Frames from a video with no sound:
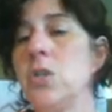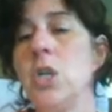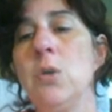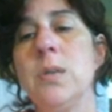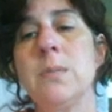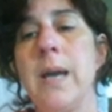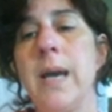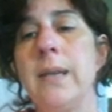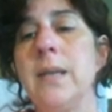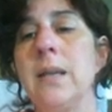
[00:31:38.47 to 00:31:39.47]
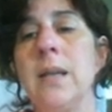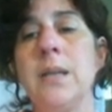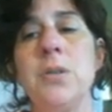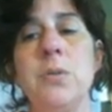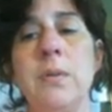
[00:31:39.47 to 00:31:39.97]
2 is bad. That
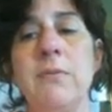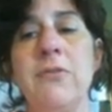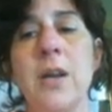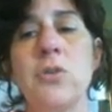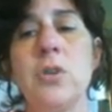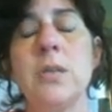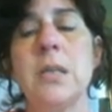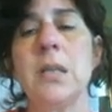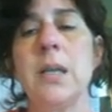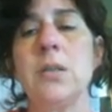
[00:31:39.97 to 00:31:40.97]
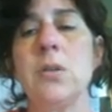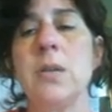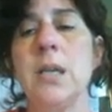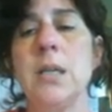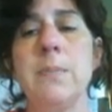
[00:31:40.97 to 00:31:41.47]
led to infections, that led to
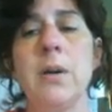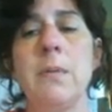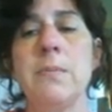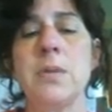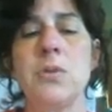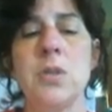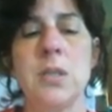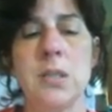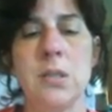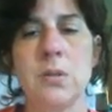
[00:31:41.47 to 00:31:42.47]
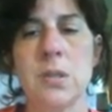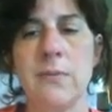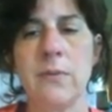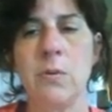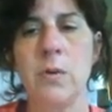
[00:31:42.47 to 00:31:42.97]
kidney problems, and she's still
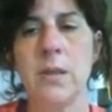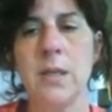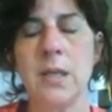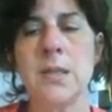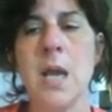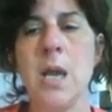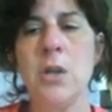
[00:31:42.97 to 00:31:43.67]
suffering with things.